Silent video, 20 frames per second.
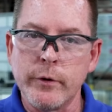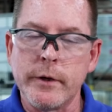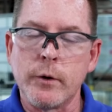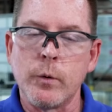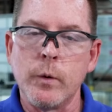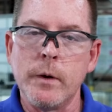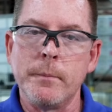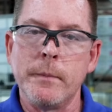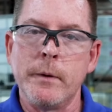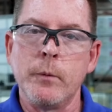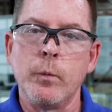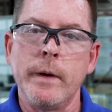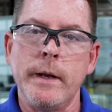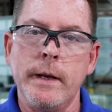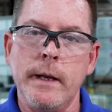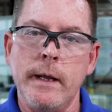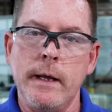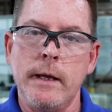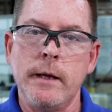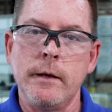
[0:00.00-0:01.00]
equipment we
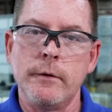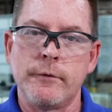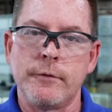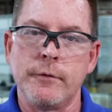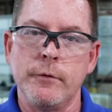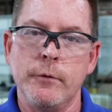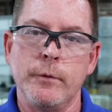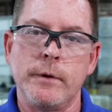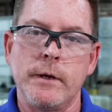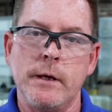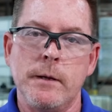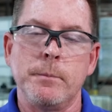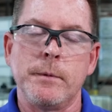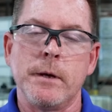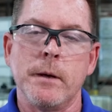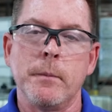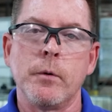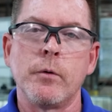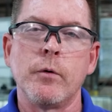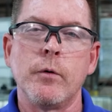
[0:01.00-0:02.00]
need to keep
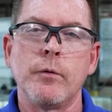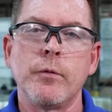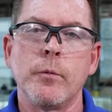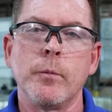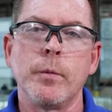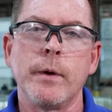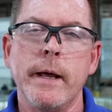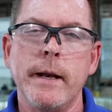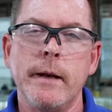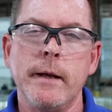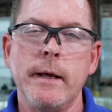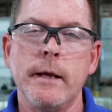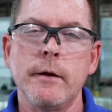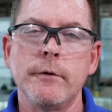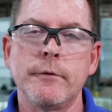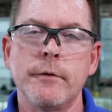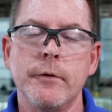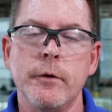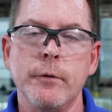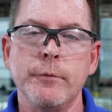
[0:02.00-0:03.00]
chemical from getting
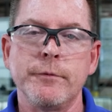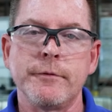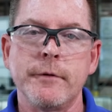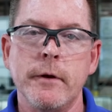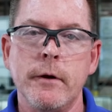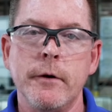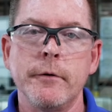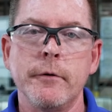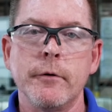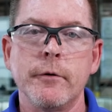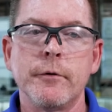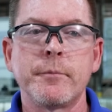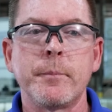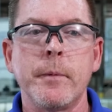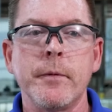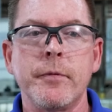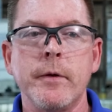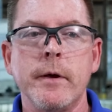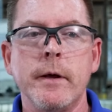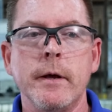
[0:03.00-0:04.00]
into those cylinders.
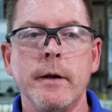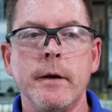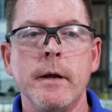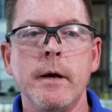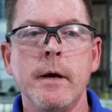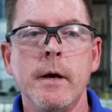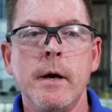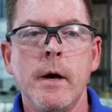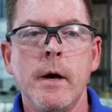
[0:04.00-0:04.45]
But then